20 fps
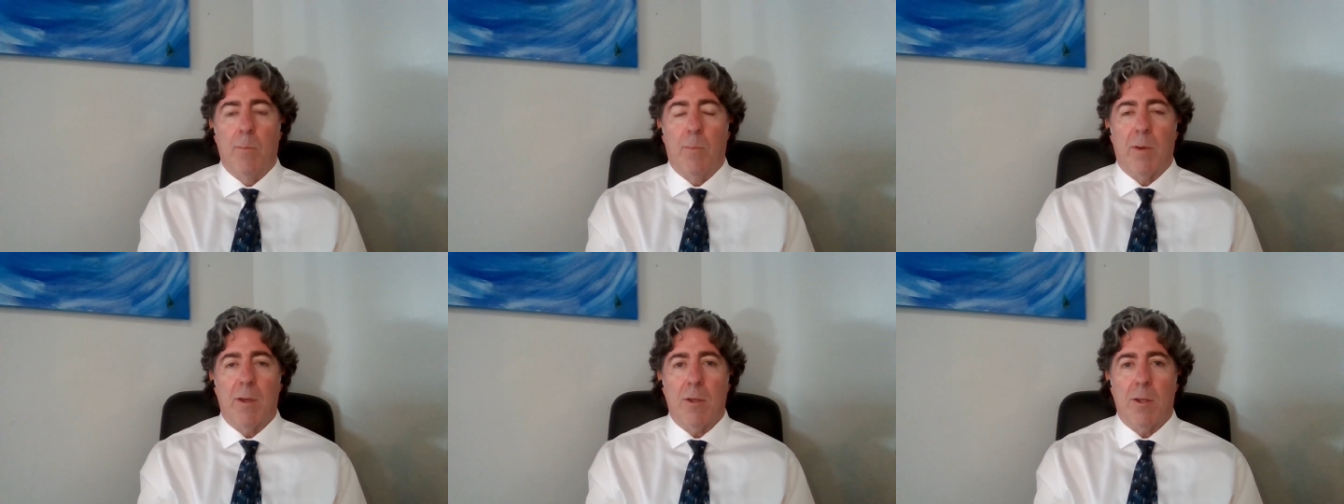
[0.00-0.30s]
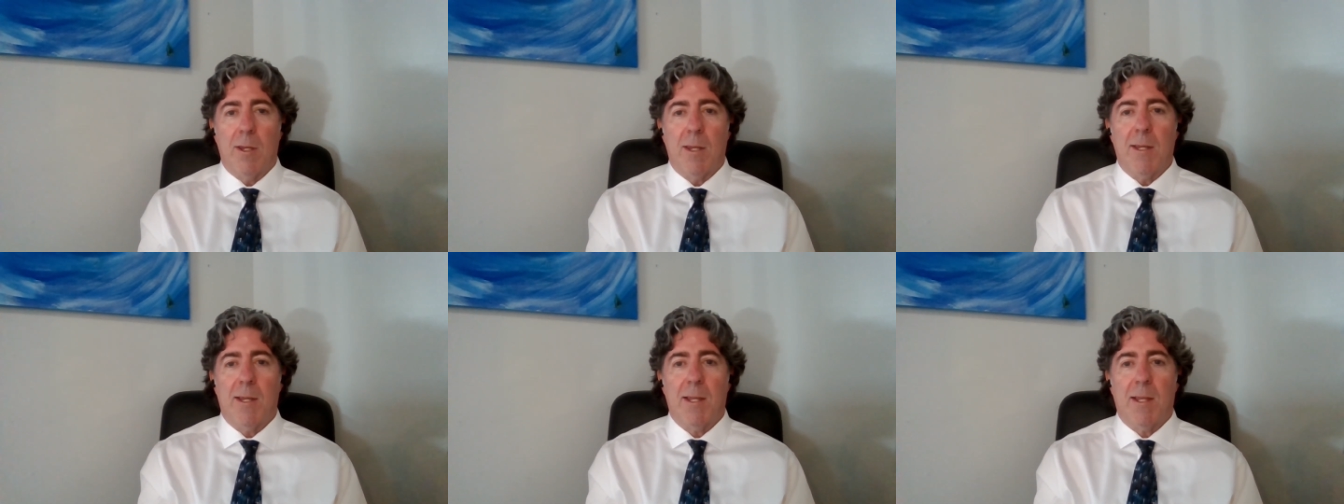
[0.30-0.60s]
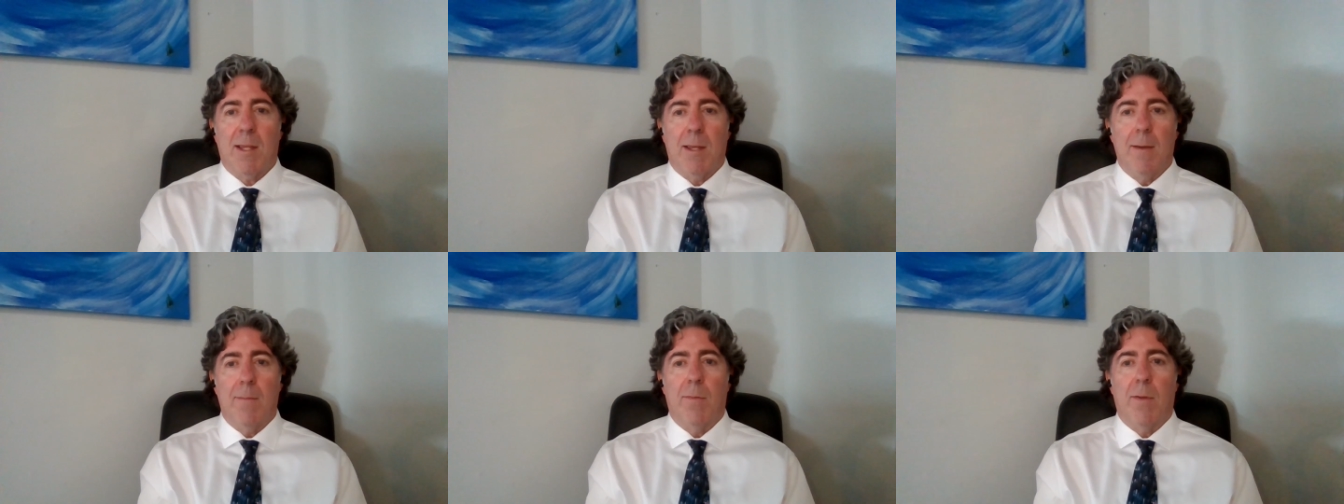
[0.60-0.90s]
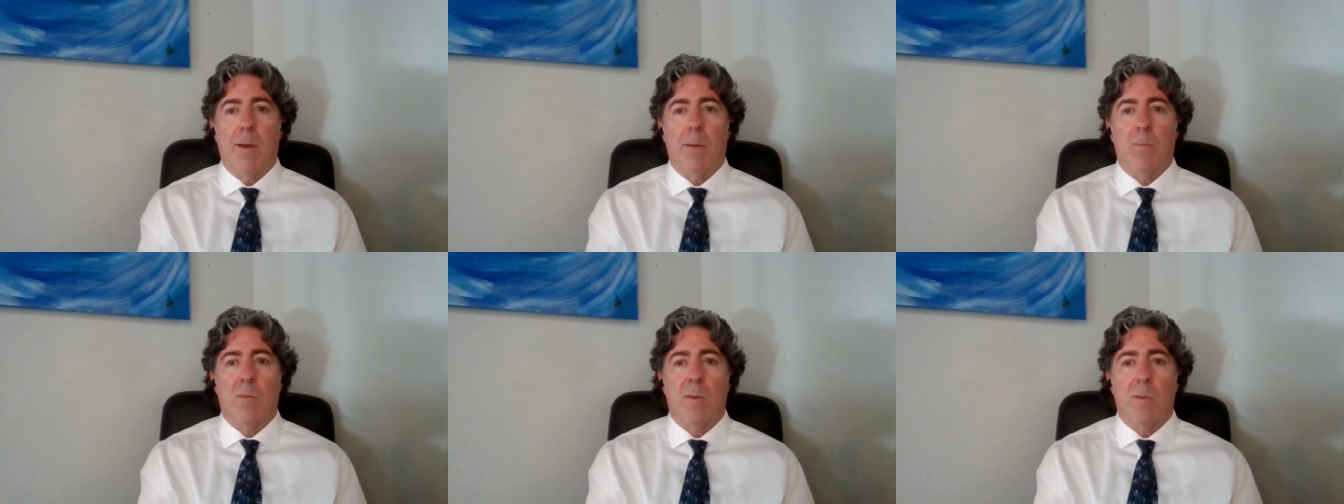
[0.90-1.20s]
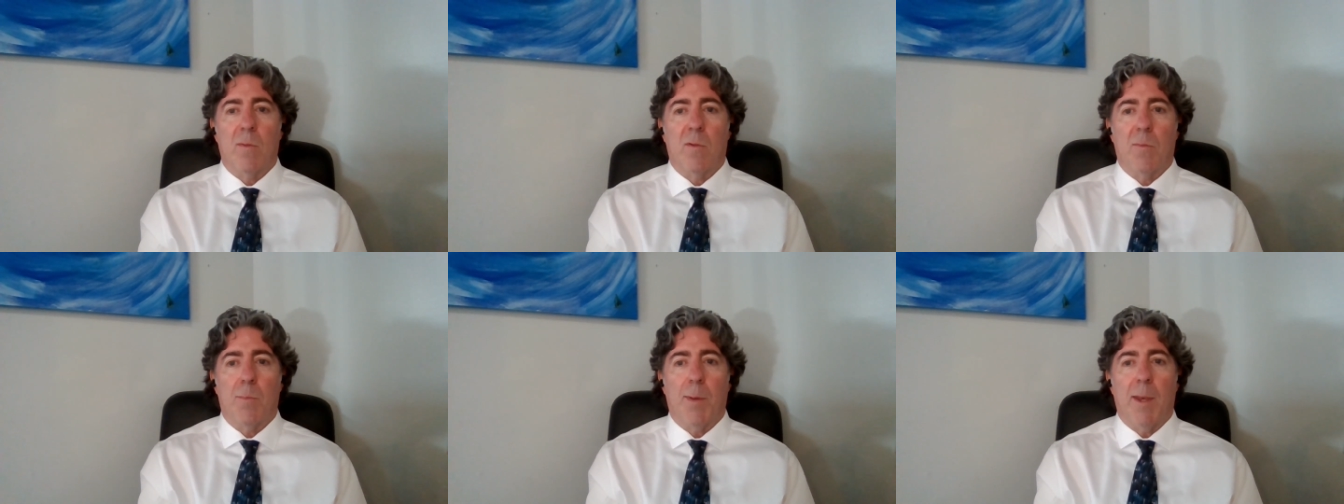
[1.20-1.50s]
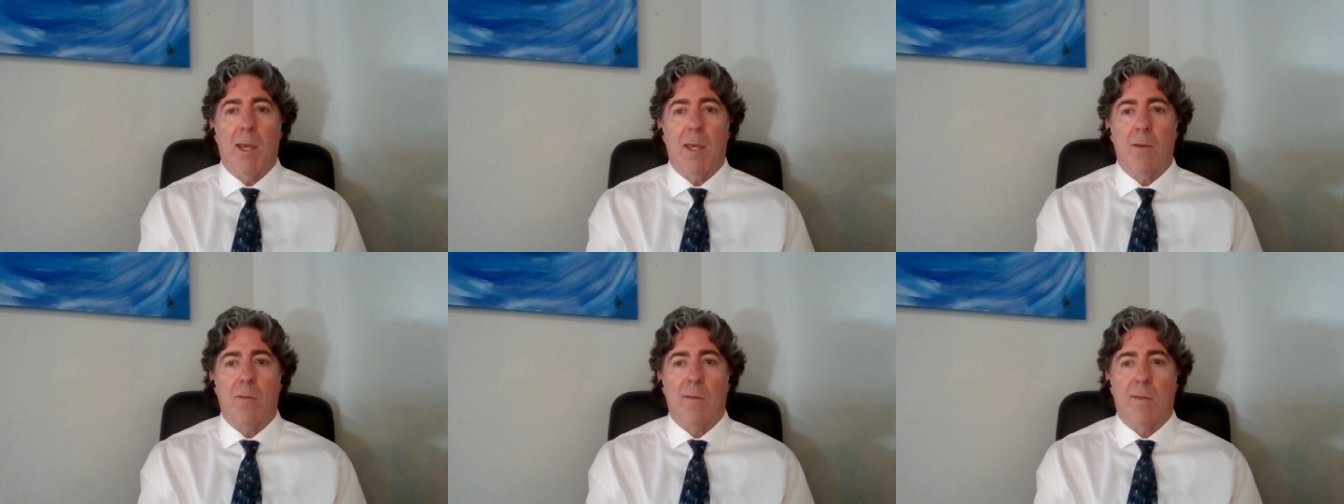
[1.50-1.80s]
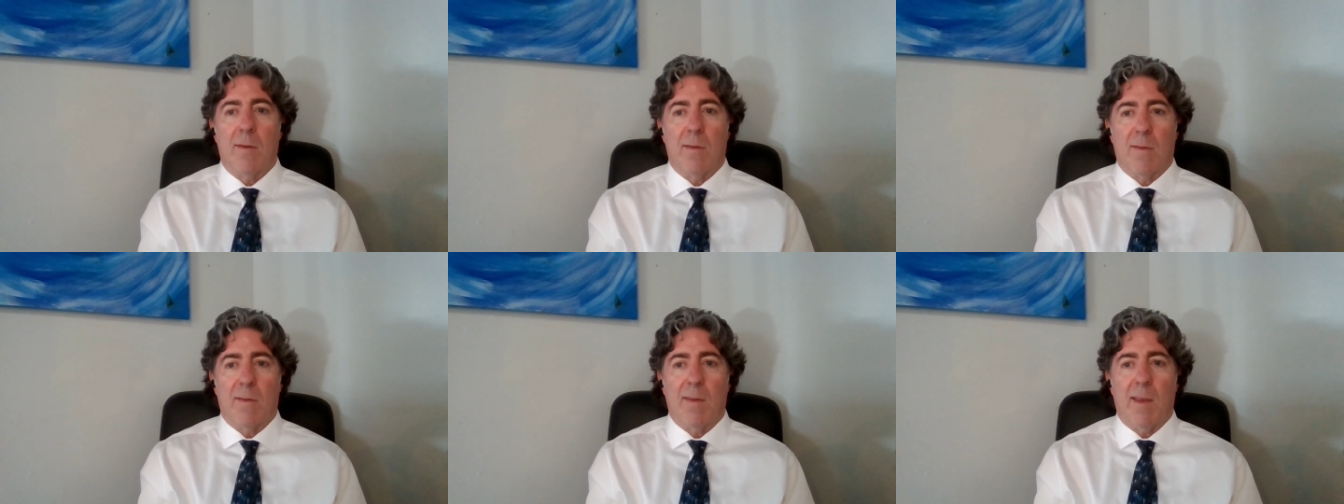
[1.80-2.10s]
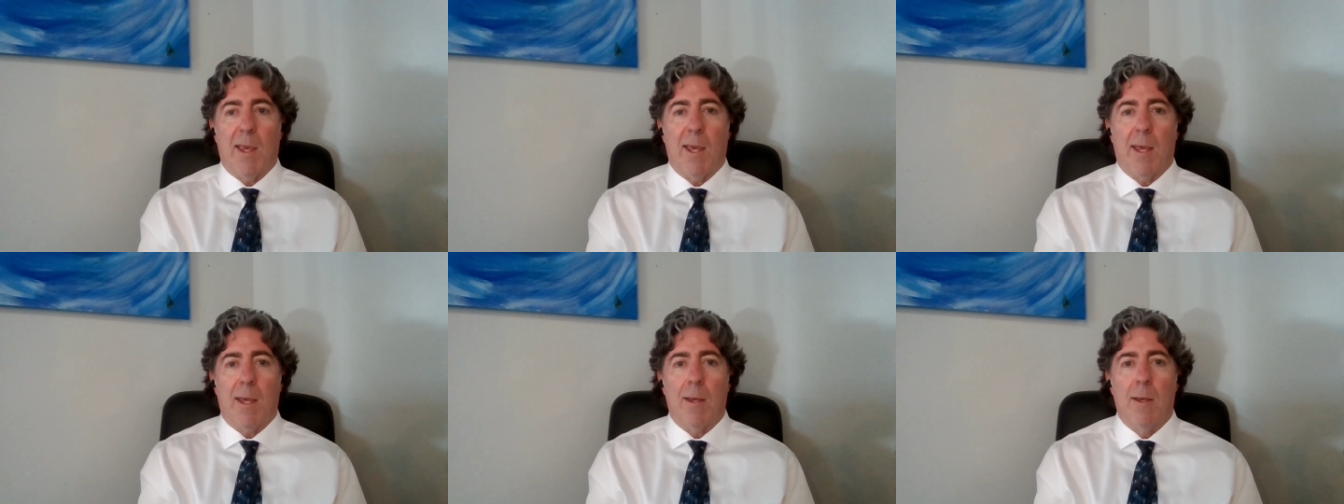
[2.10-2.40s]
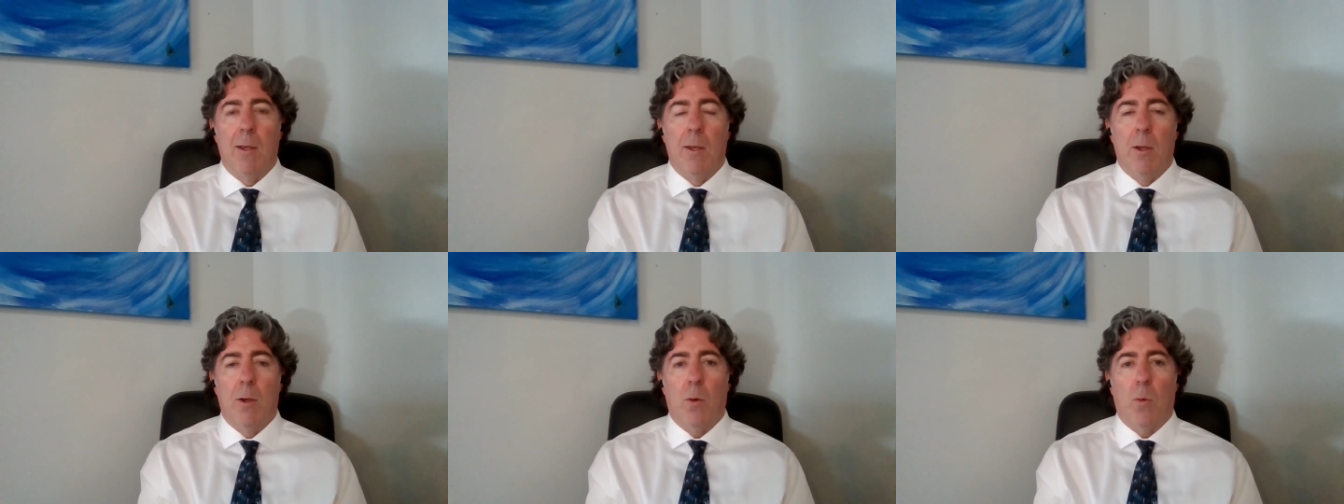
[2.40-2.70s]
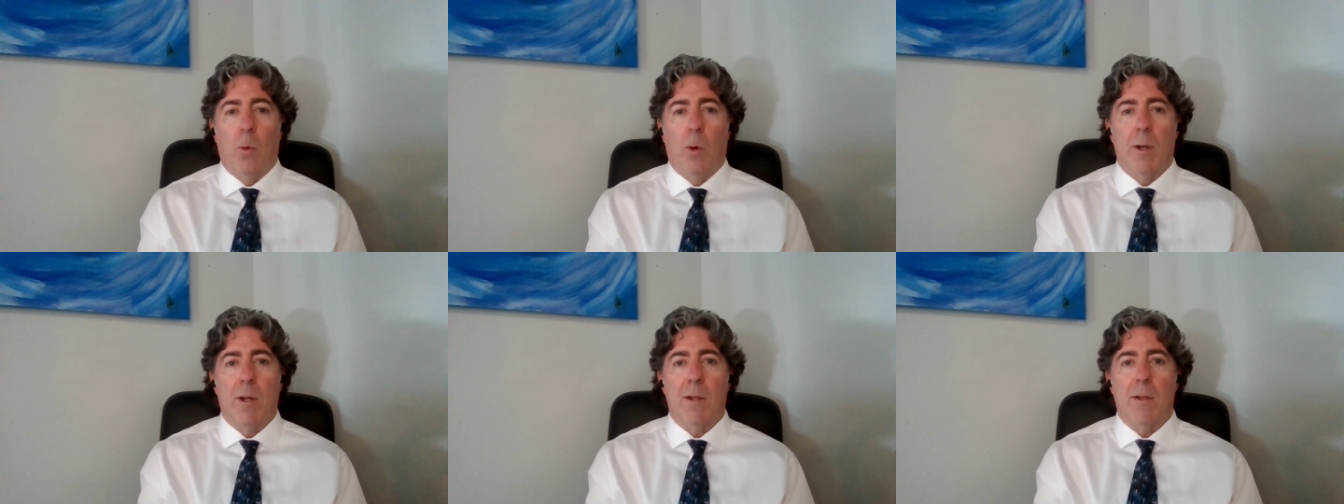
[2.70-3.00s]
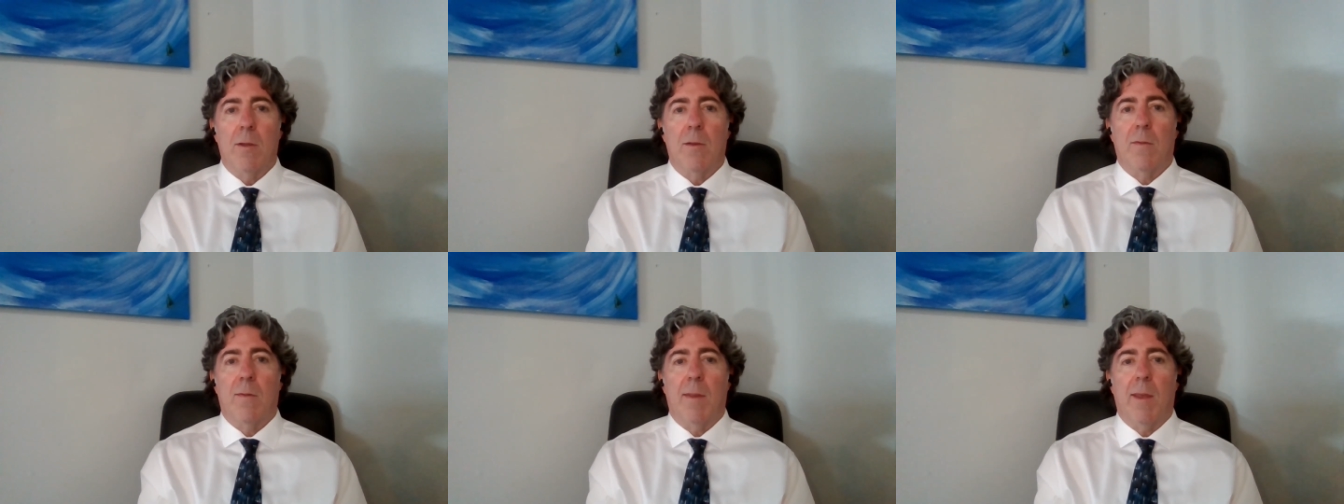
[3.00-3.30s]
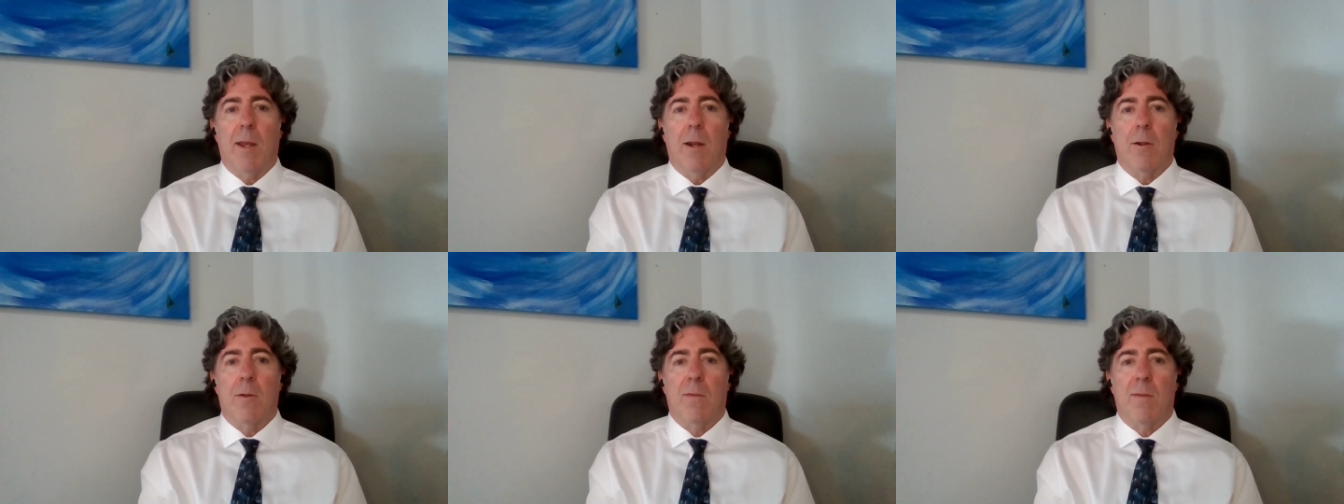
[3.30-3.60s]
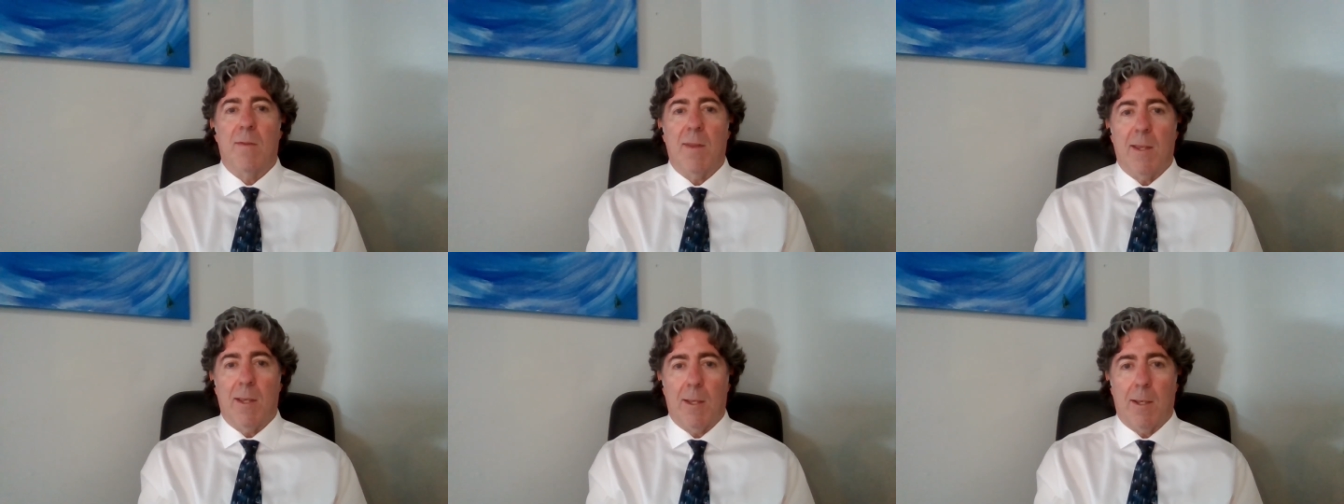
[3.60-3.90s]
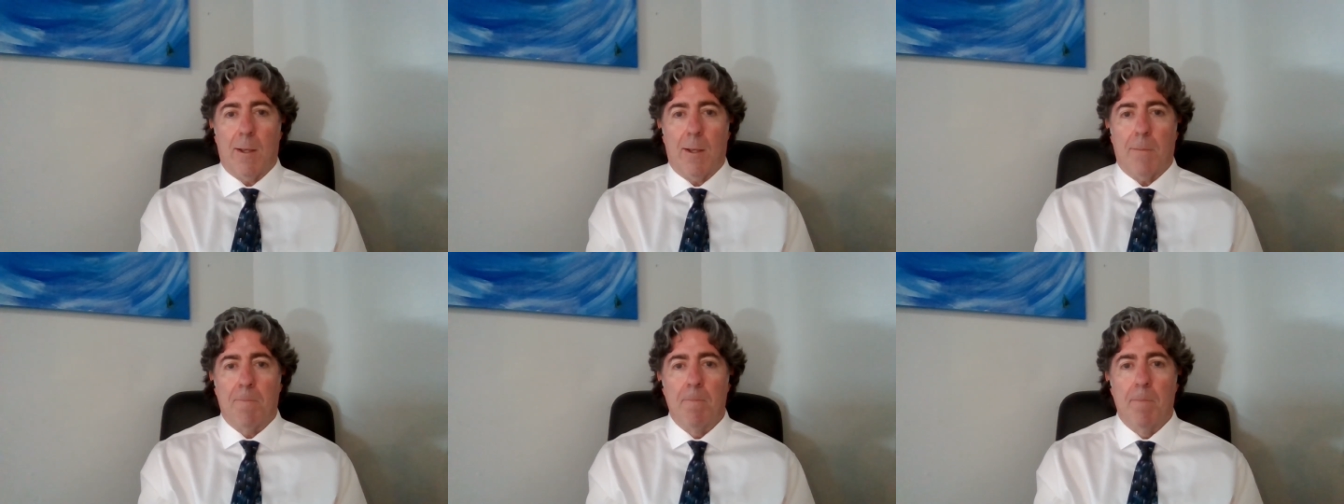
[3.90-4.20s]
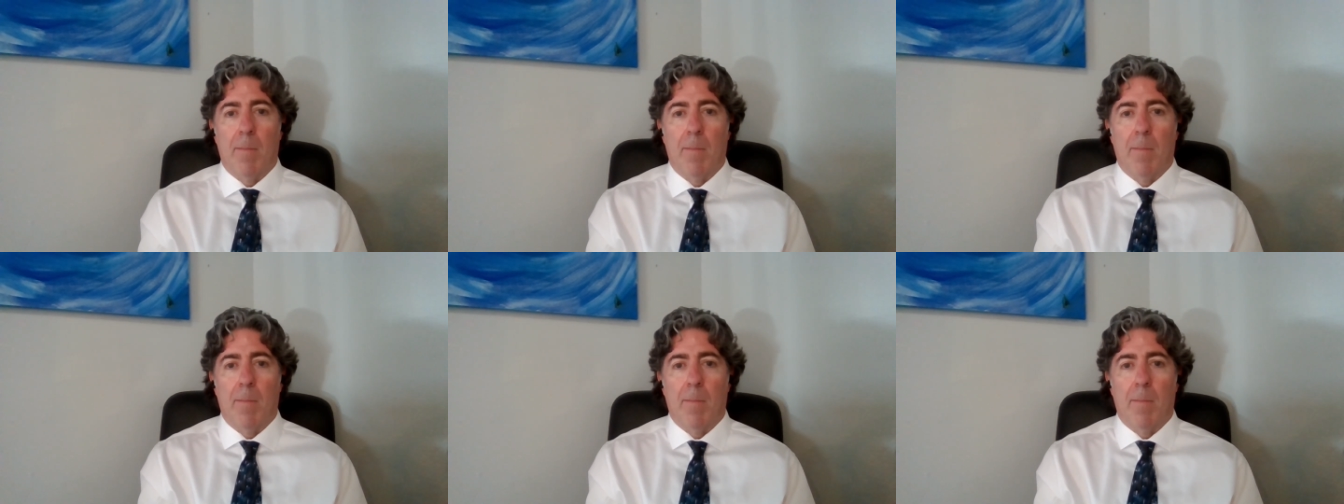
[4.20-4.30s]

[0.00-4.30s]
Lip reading: but you need to give them some space to say what it is they are seeing.